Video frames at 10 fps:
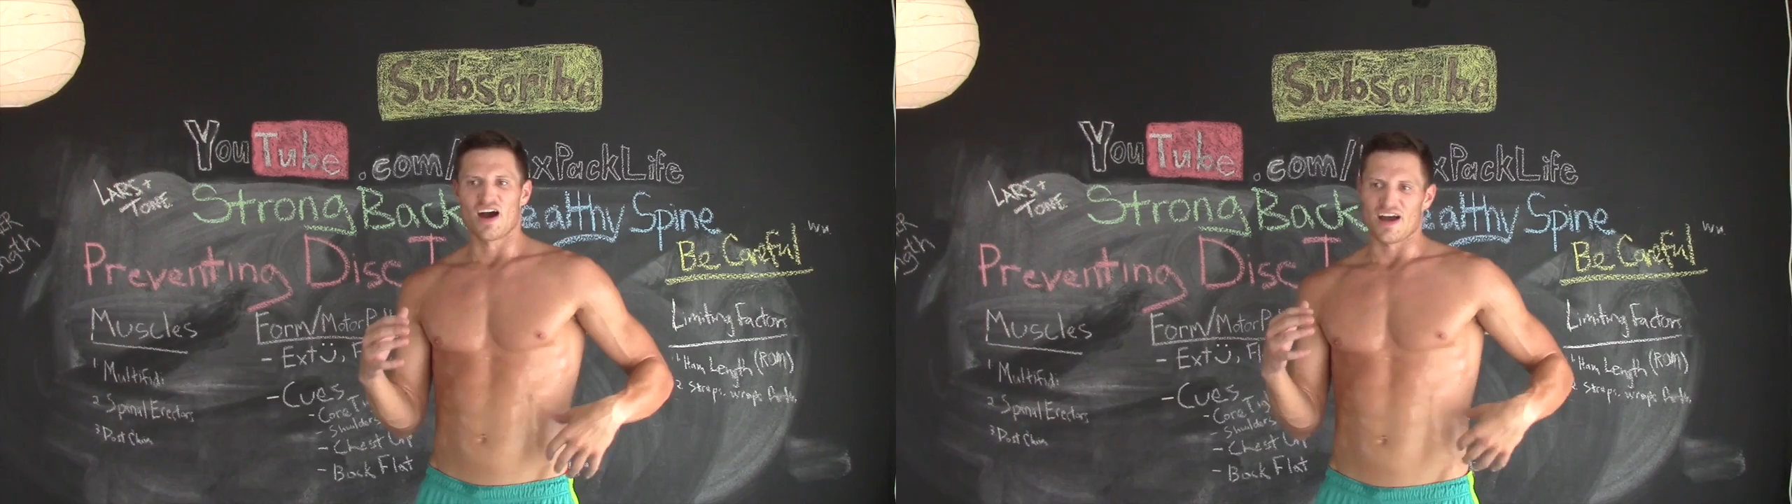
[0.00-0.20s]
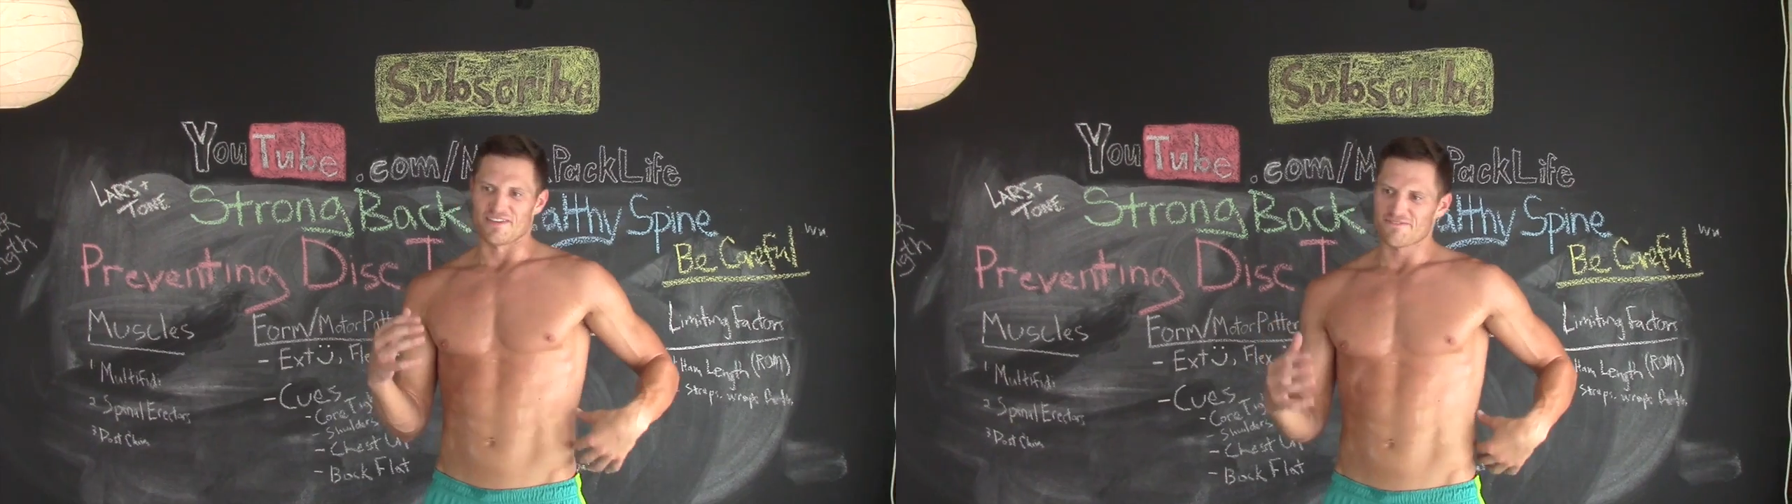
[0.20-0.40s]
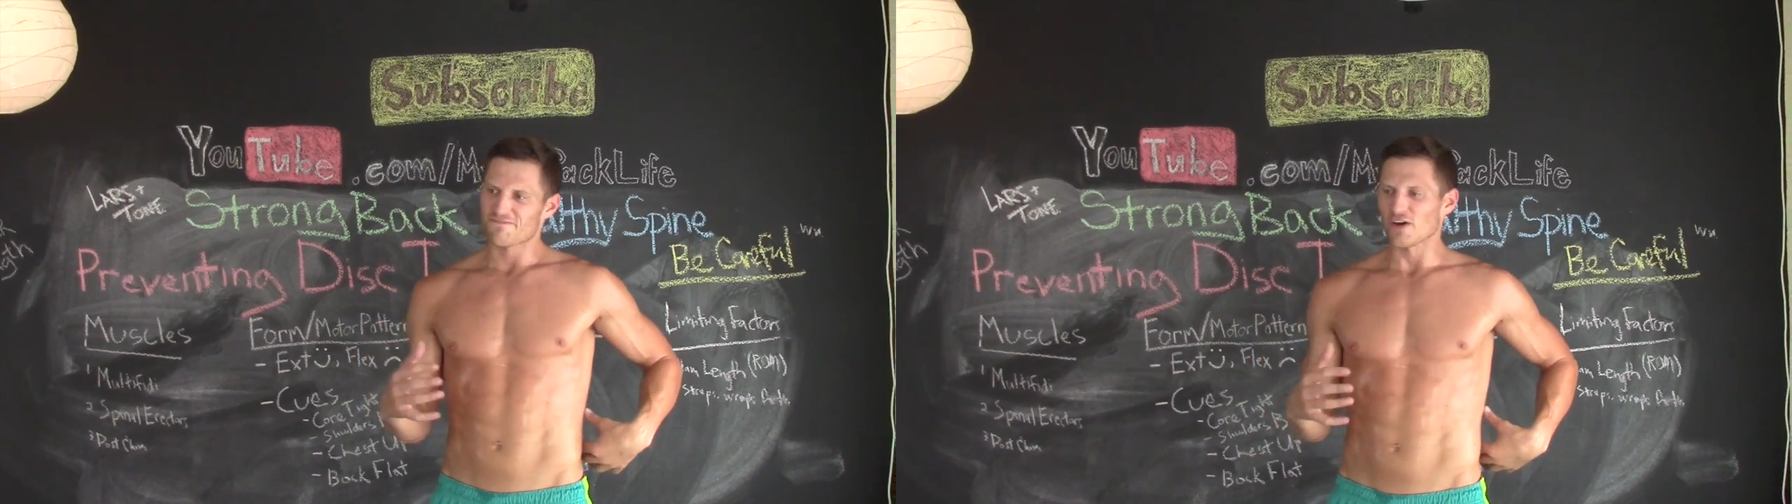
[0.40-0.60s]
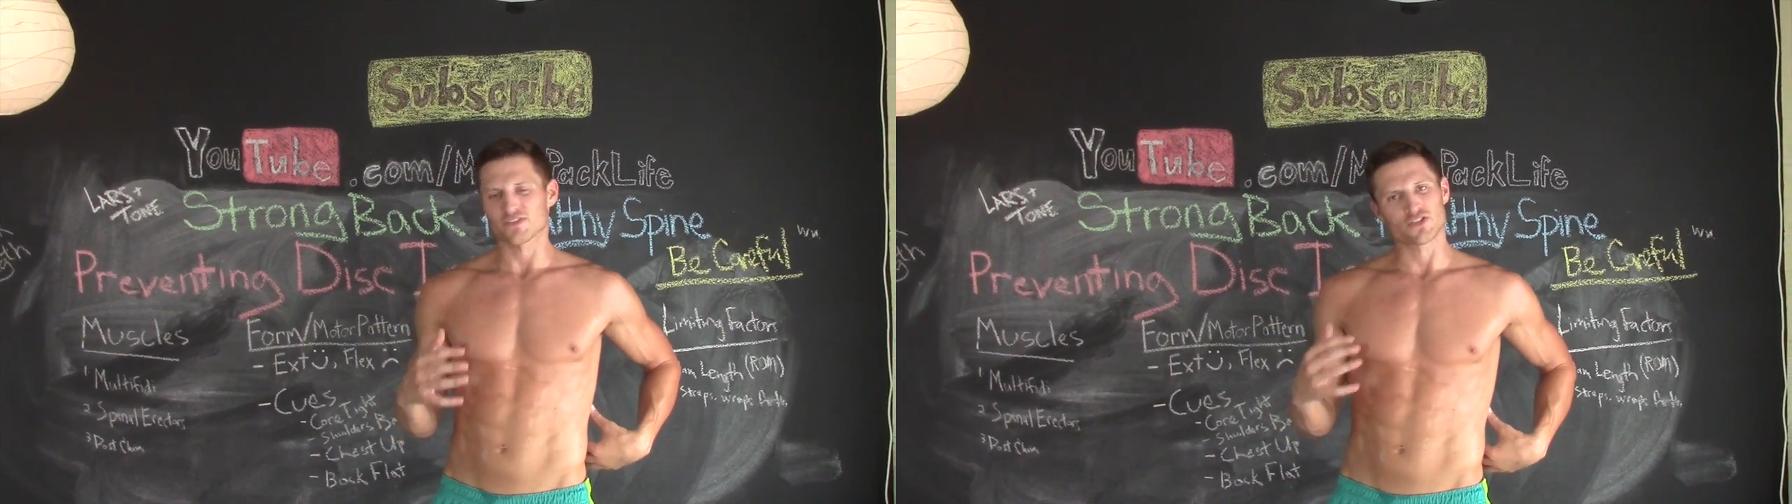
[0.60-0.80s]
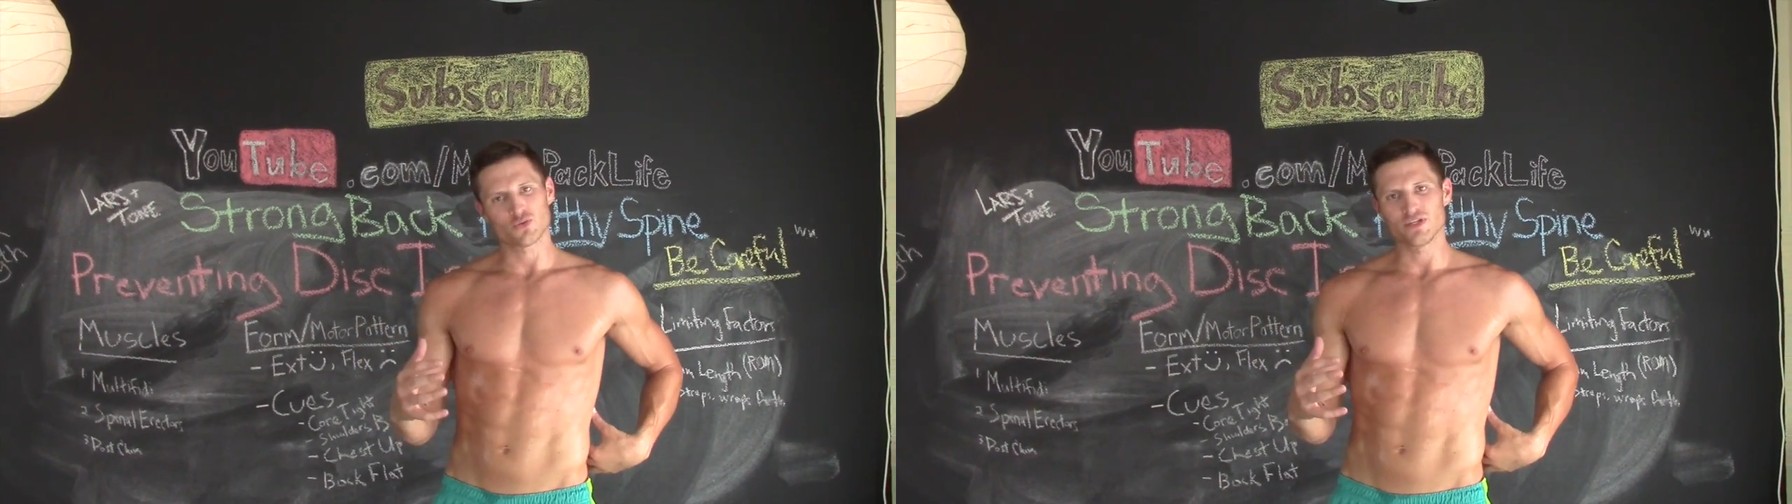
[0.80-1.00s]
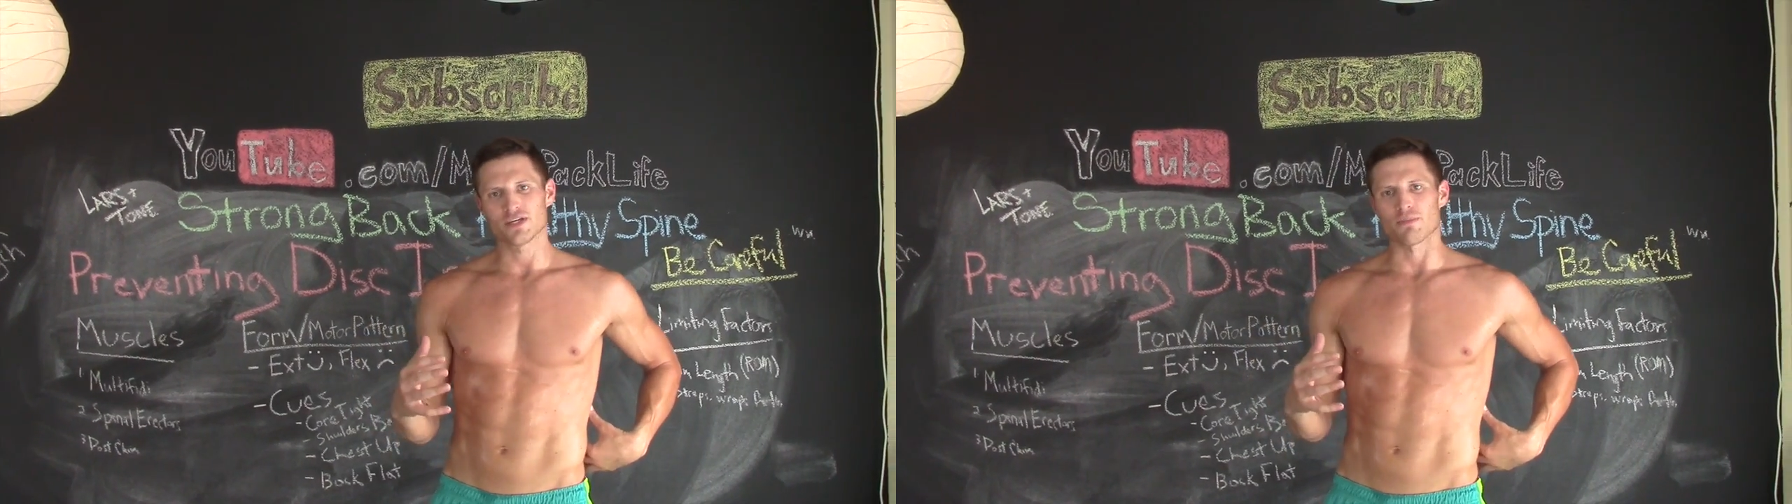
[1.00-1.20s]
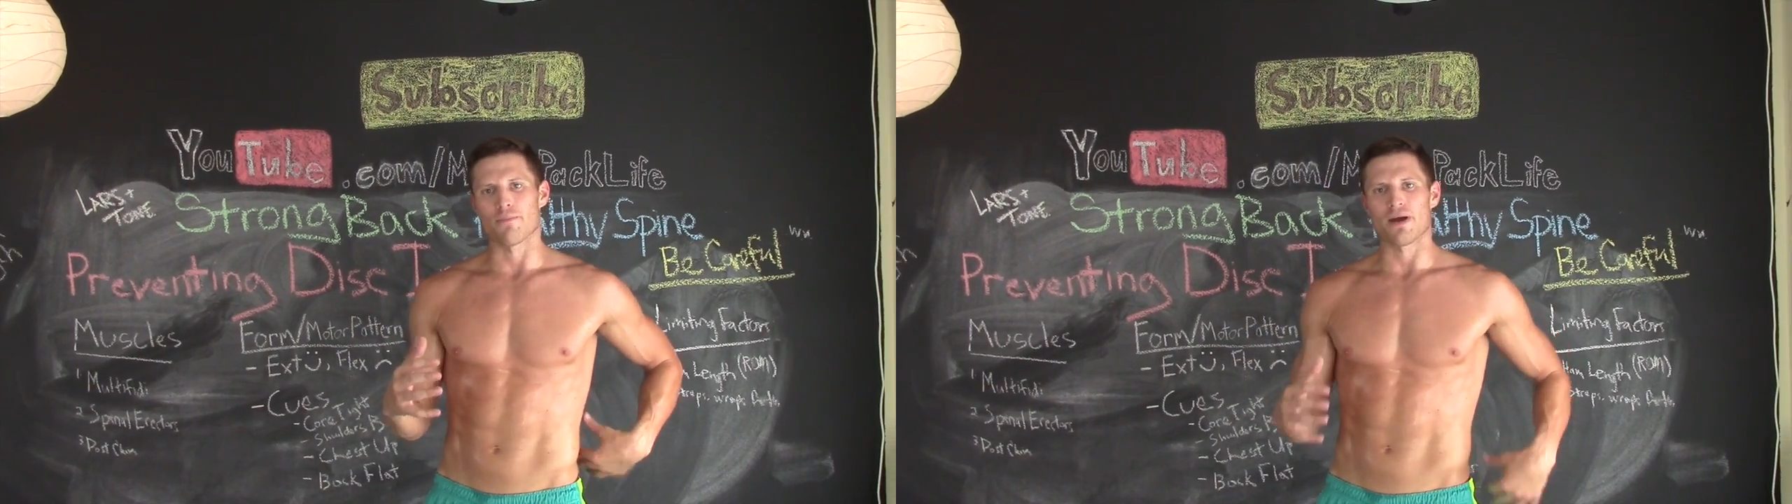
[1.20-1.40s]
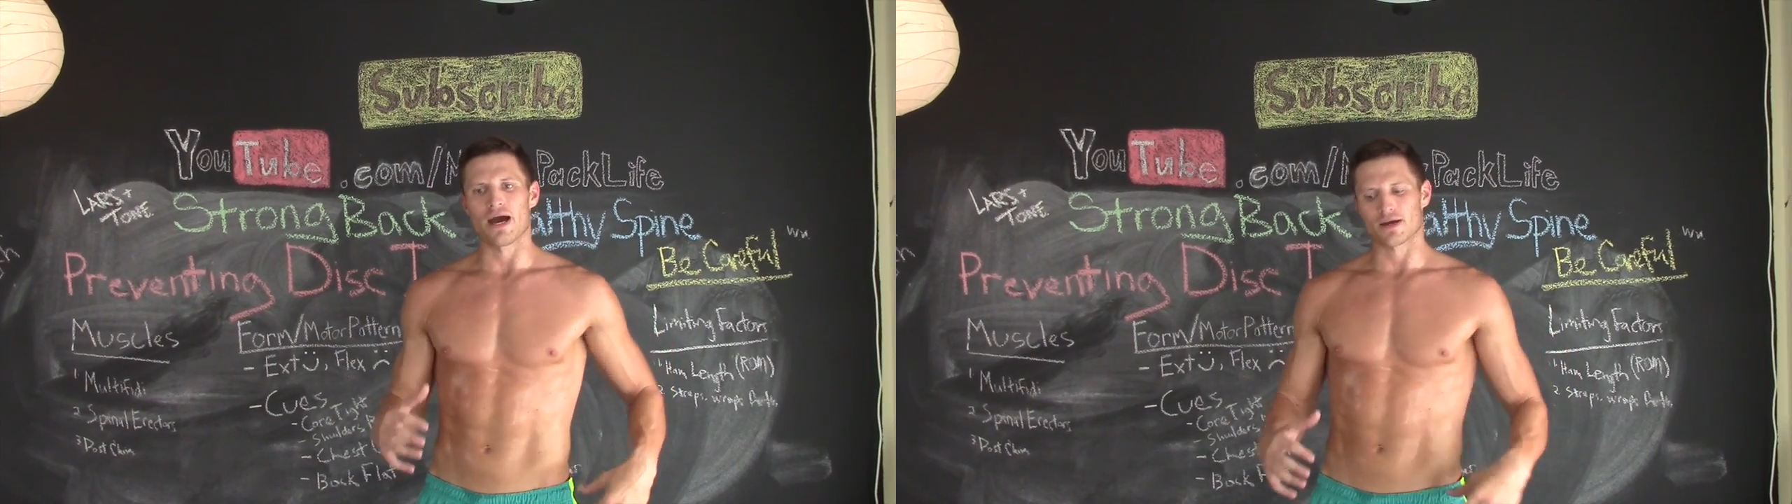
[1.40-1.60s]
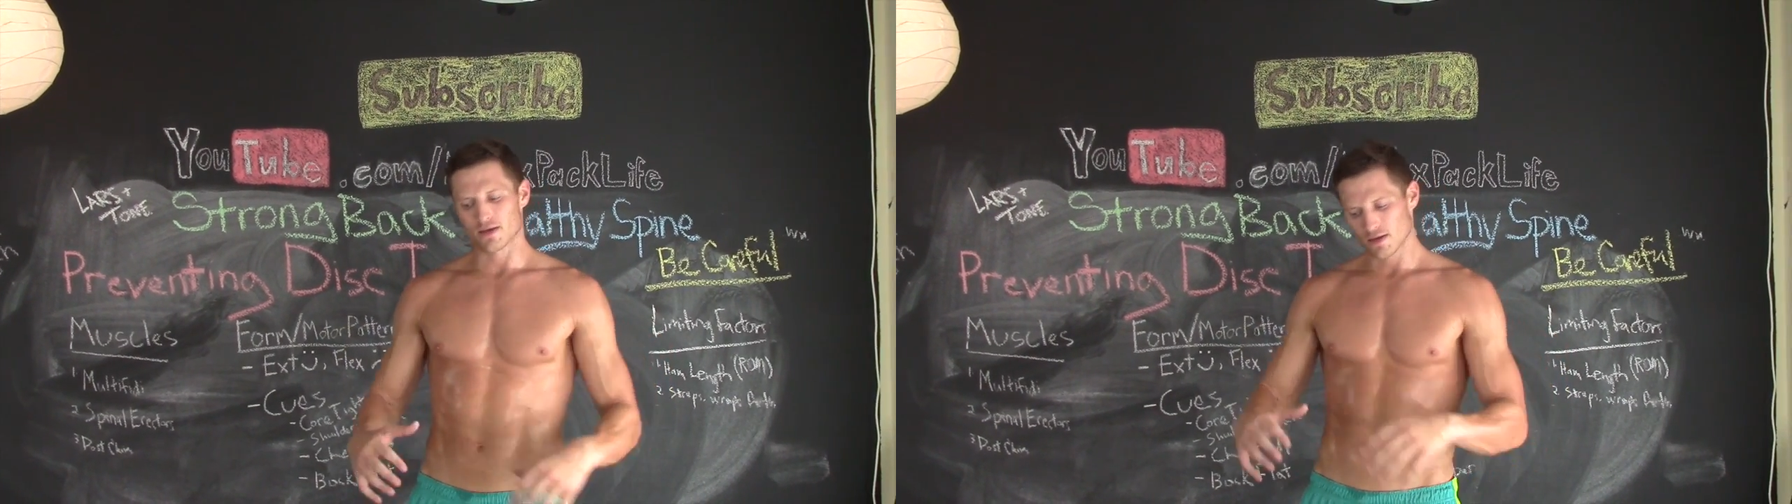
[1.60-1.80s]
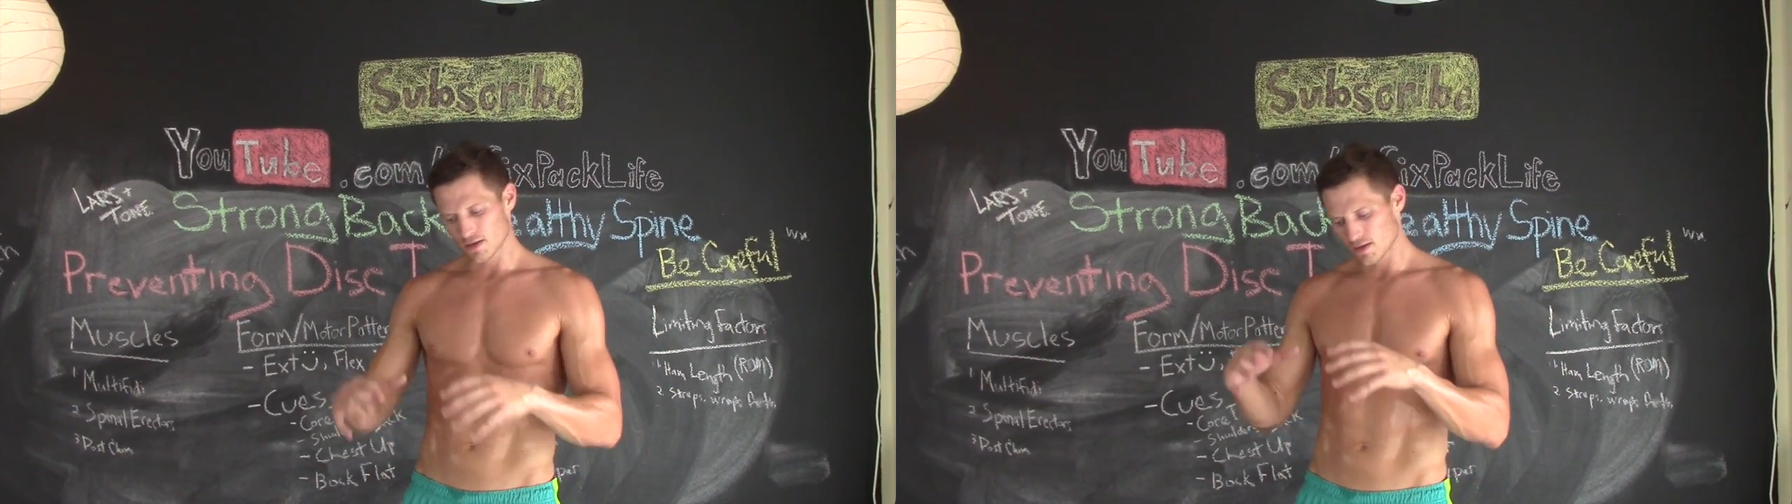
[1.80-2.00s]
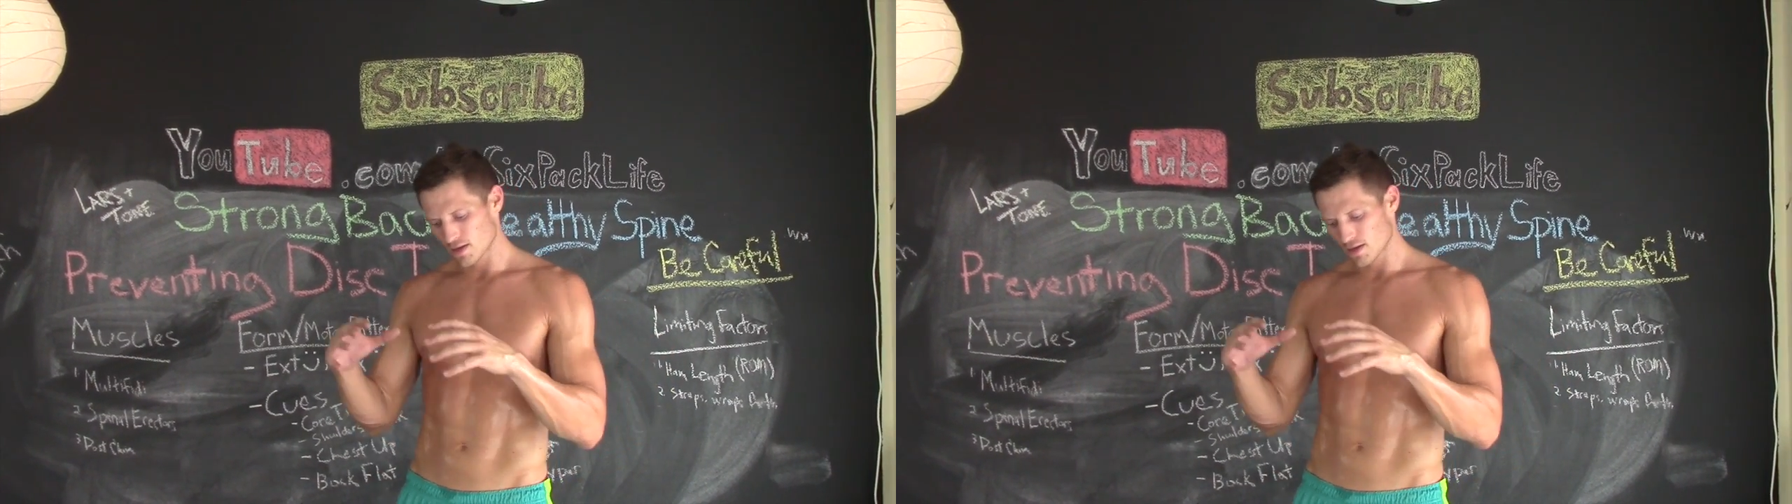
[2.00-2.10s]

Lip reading: I felt a tweak in my back,